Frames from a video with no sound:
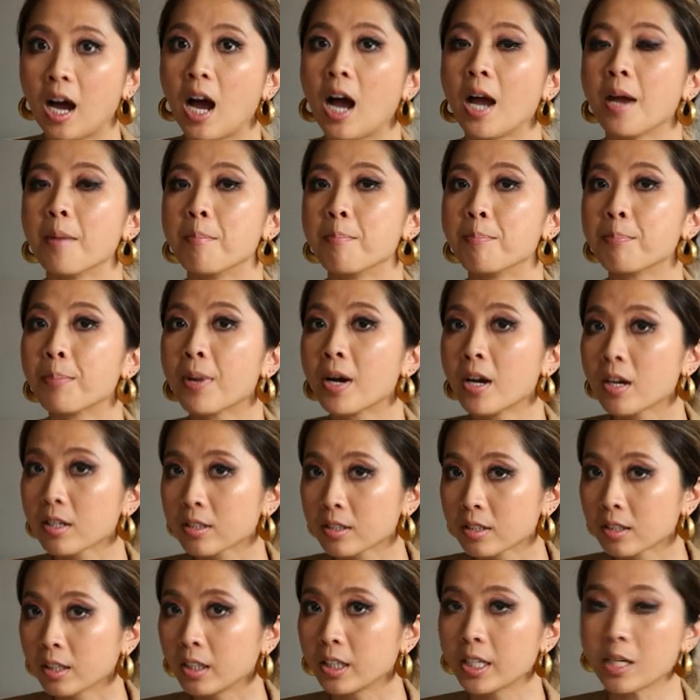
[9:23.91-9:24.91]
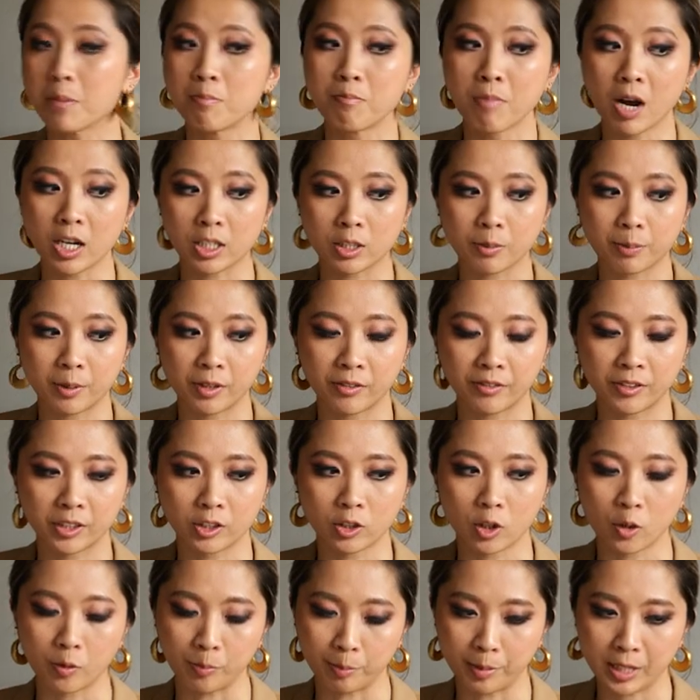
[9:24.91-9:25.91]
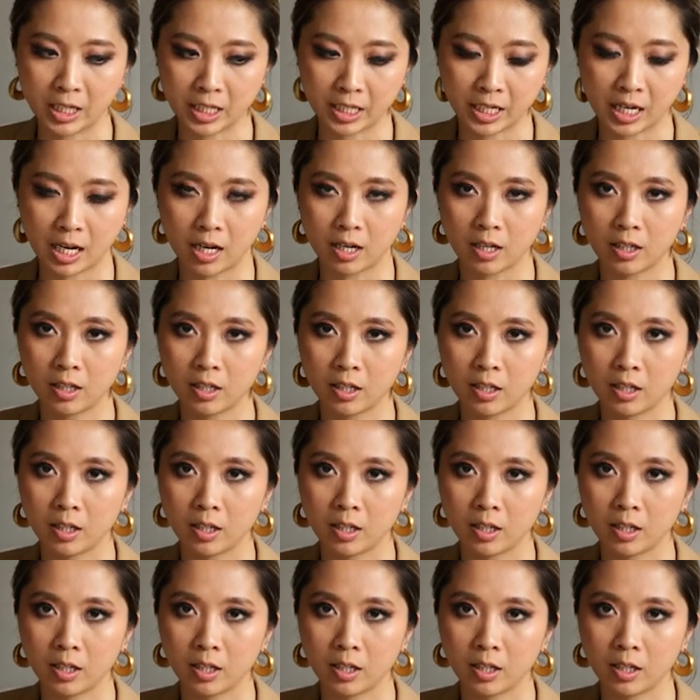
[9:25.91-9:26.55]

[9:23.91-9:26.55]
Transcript: I personally much prefer the Ophidia